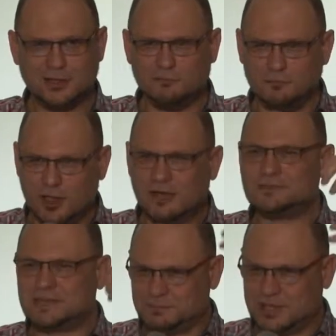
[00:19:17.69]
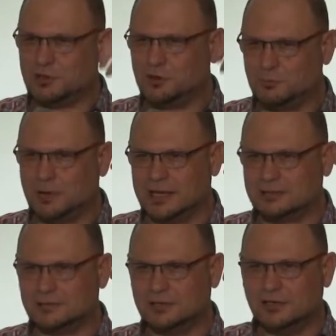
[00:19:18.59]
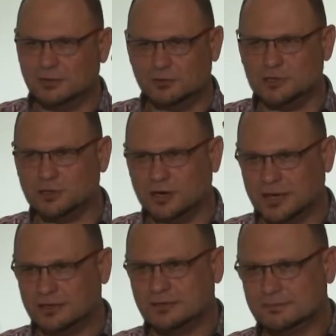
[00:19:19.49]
if you have something in your mind, raise your hand.